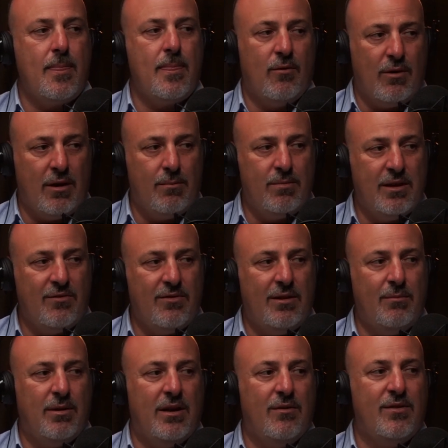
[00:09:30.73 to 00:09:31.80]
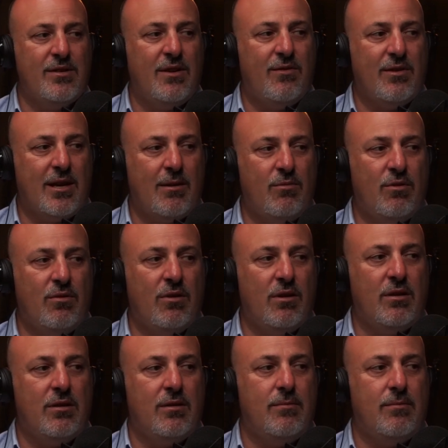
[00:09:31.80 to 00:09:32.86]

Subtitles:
there are definitely benefits there for capital growth.